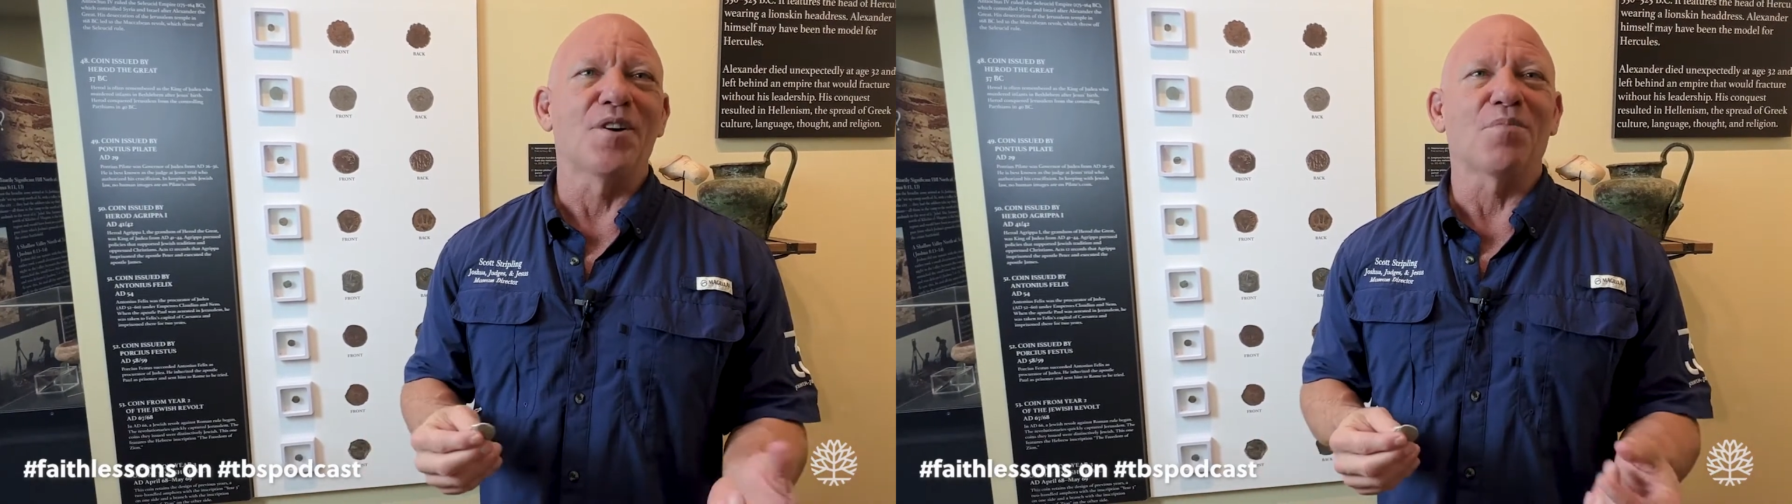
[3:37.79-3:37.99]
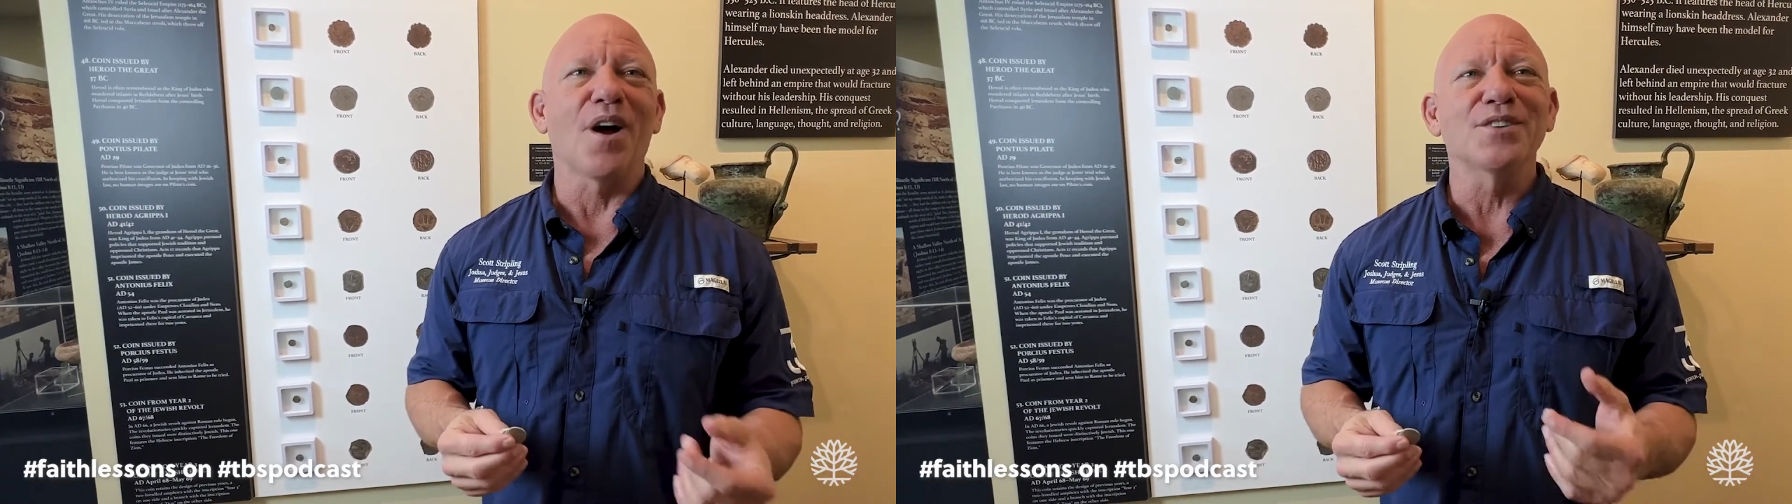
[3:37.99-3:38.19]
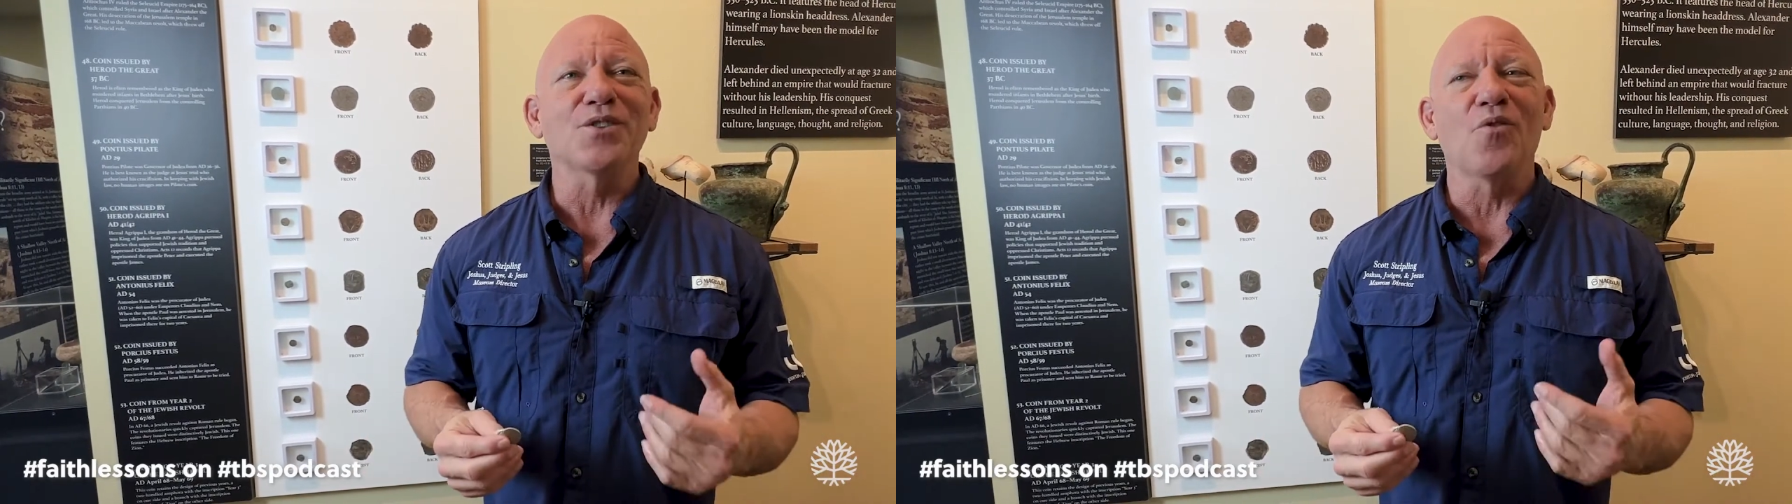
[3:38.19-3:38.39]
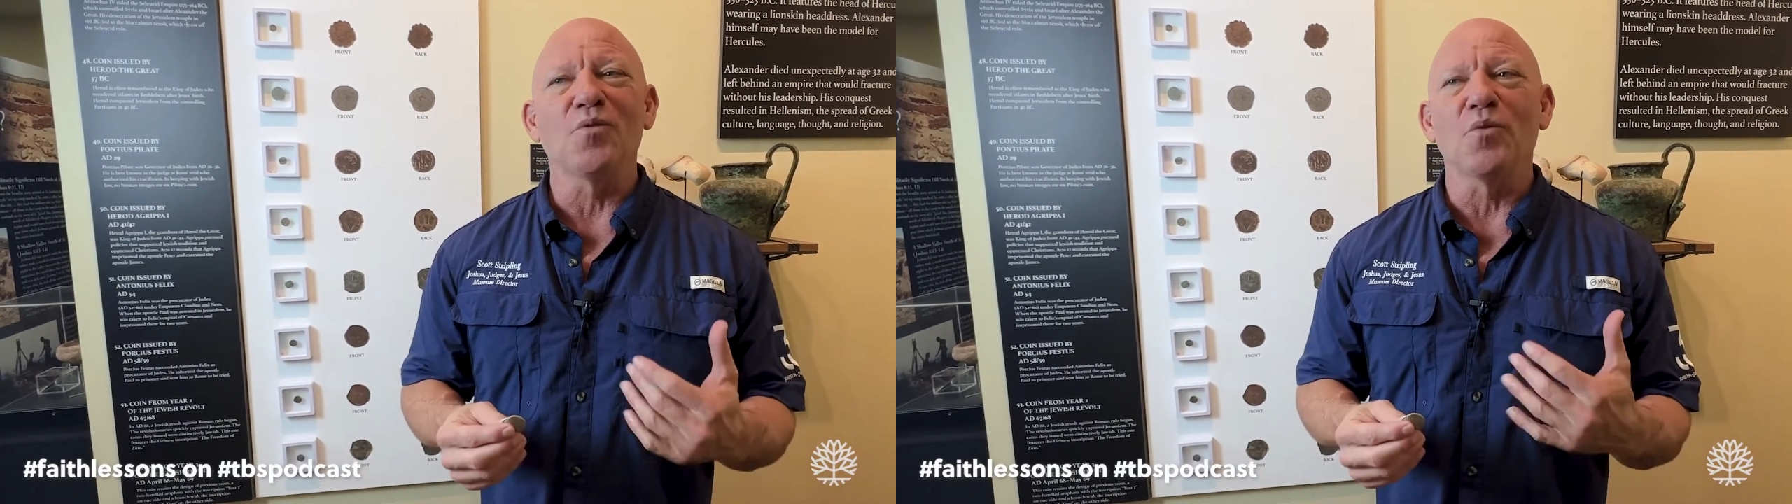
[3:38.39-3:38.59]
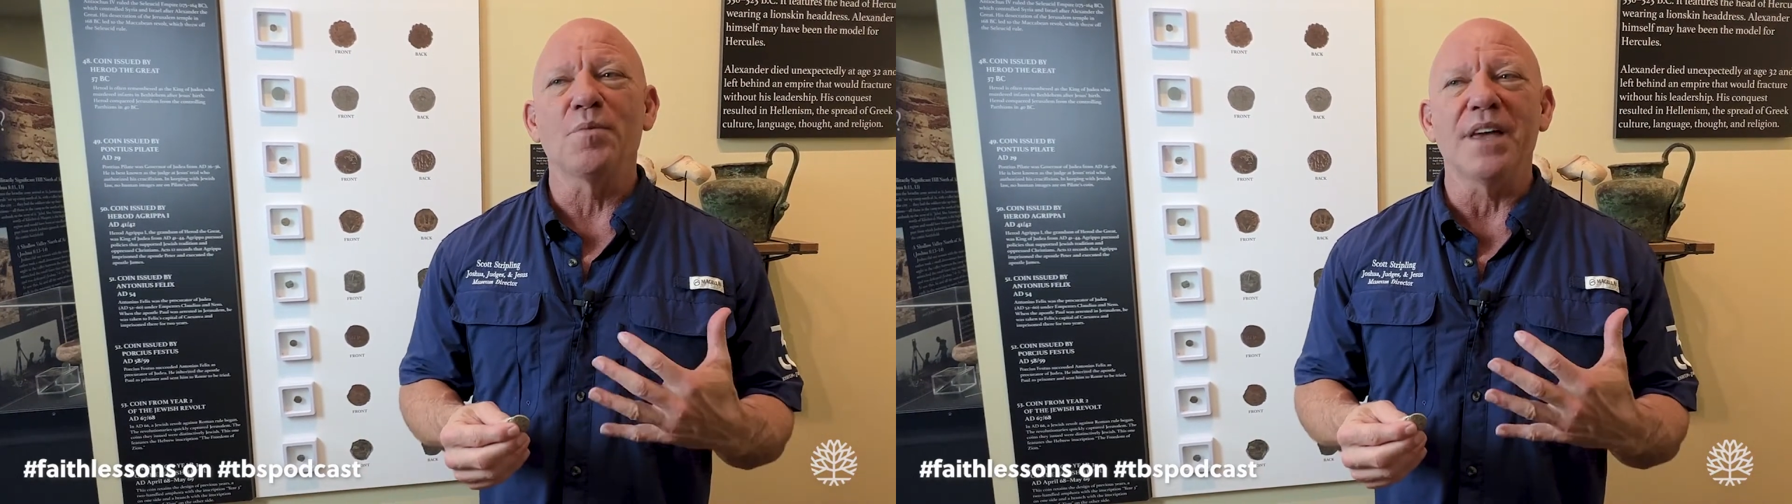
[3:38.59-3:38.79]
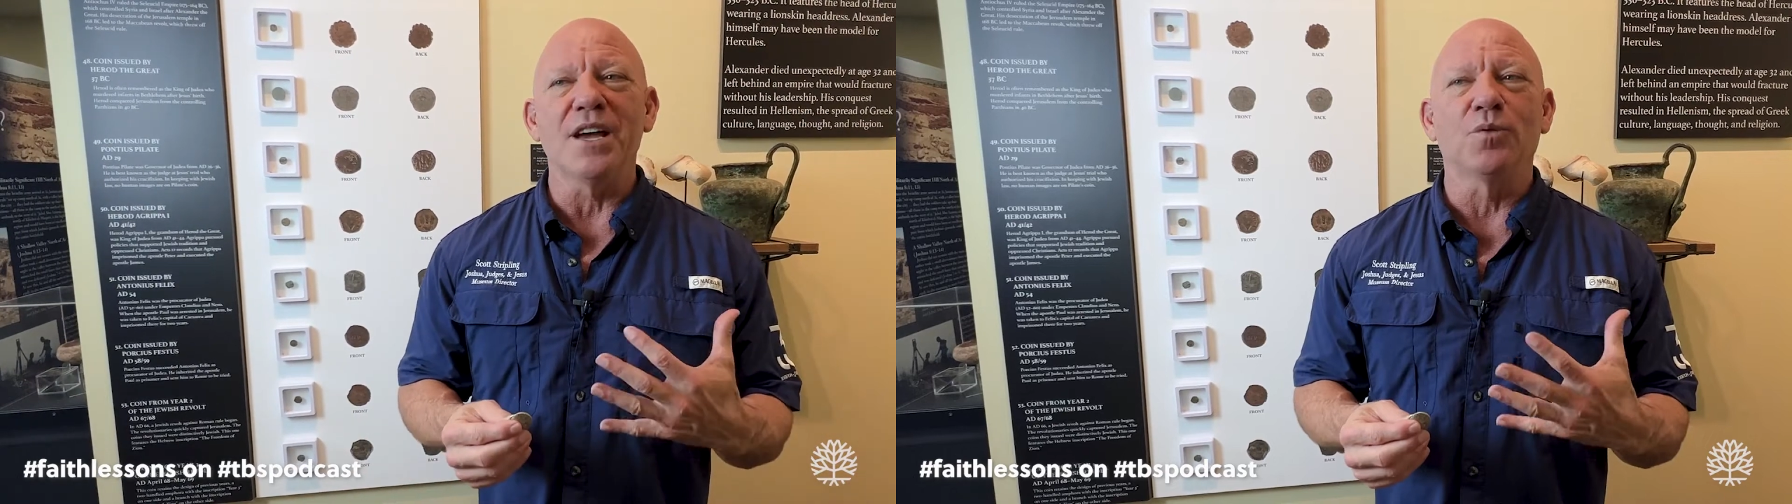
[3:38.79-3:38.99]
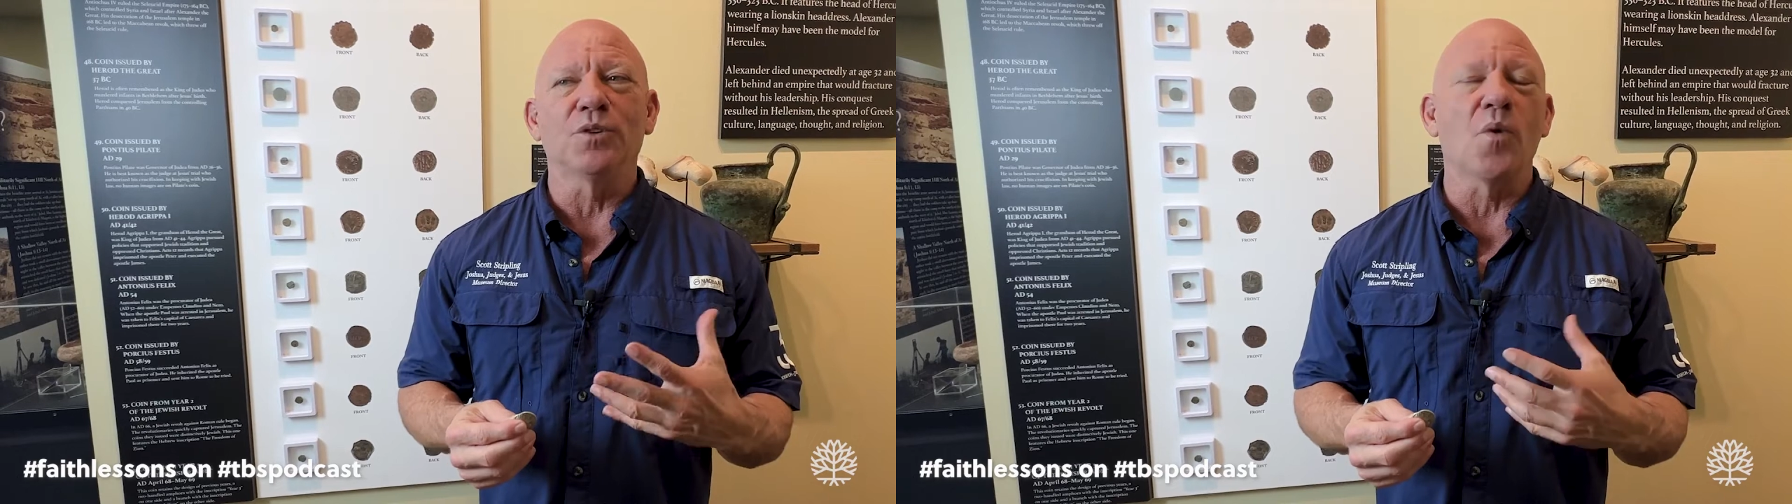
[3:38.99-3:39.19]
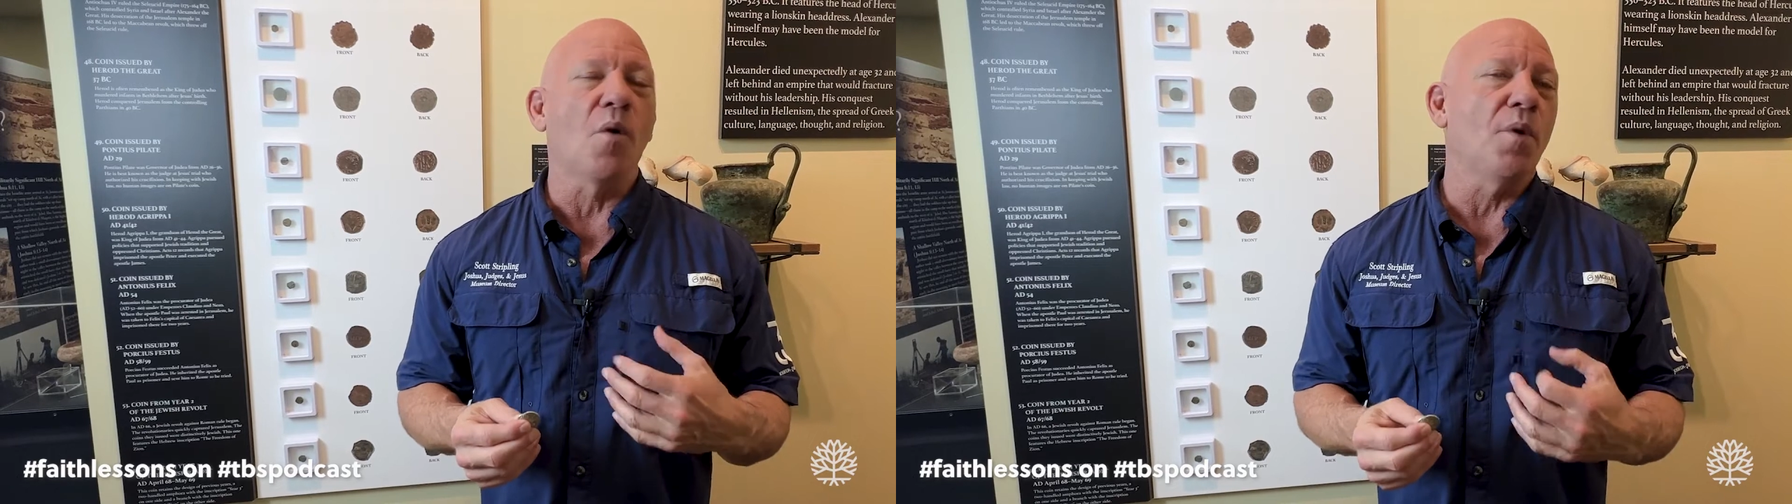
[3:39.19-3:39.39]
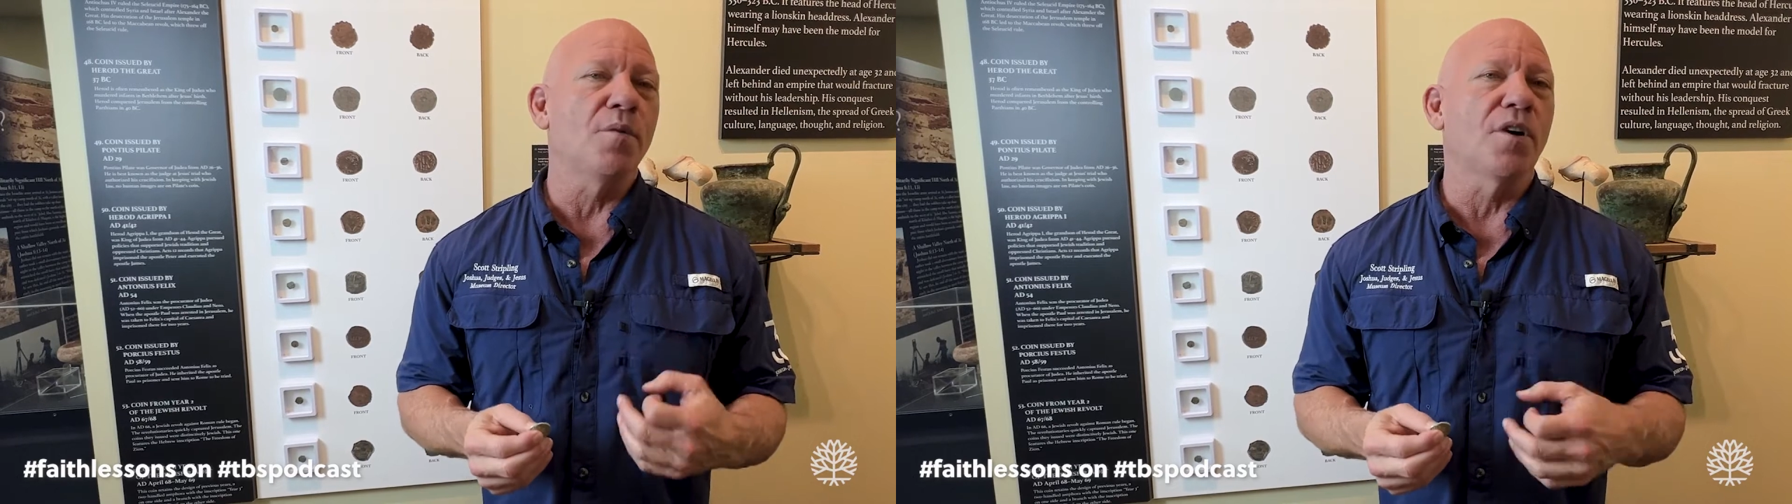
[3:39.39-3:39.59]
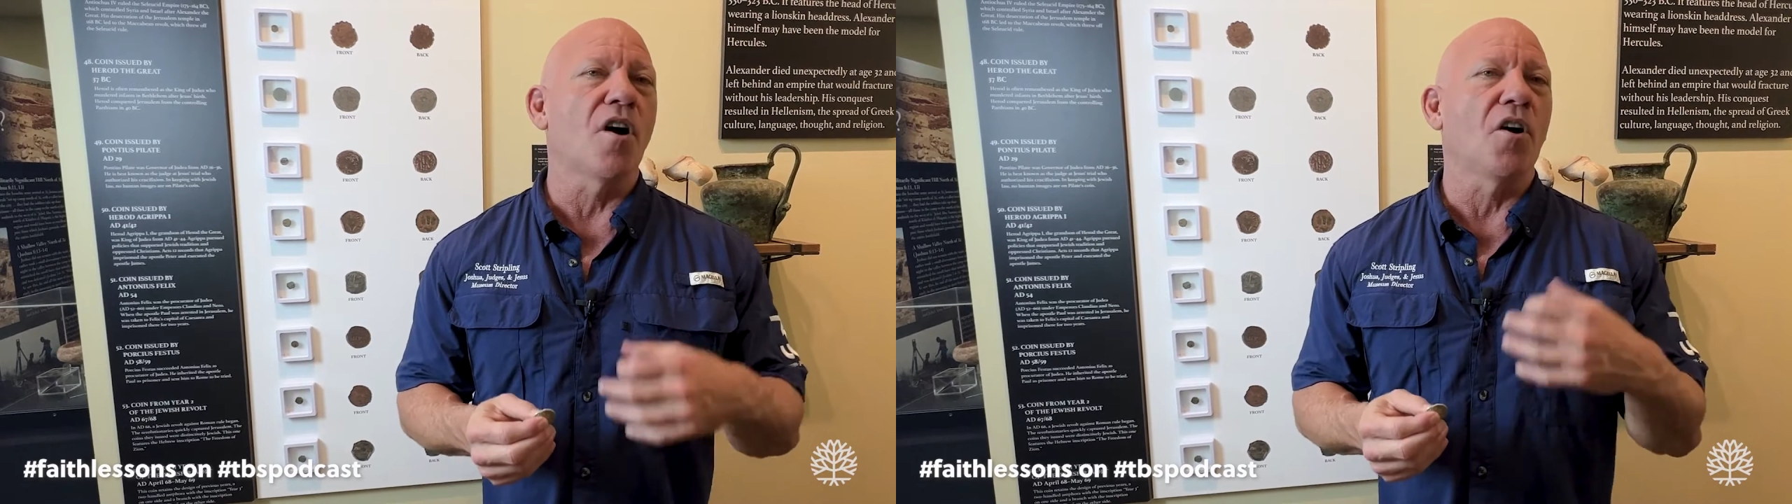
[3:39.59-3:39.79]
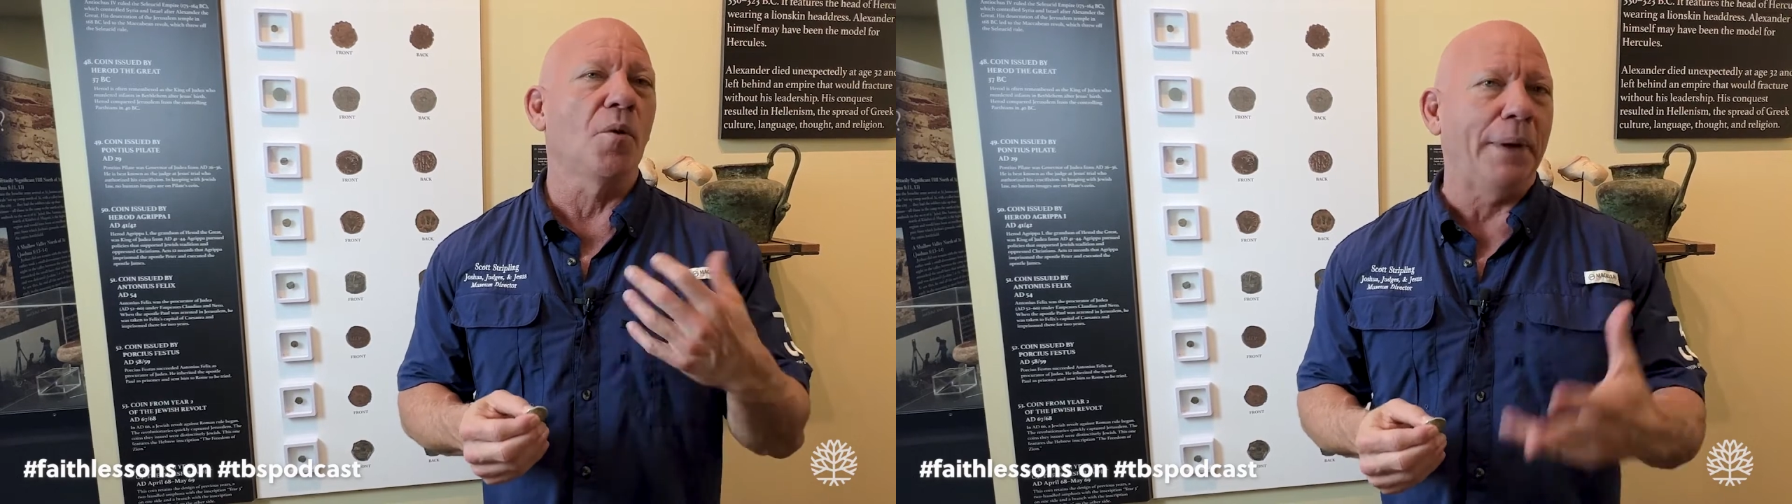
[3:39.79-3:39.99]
A bronze coin would be equal to what we would call a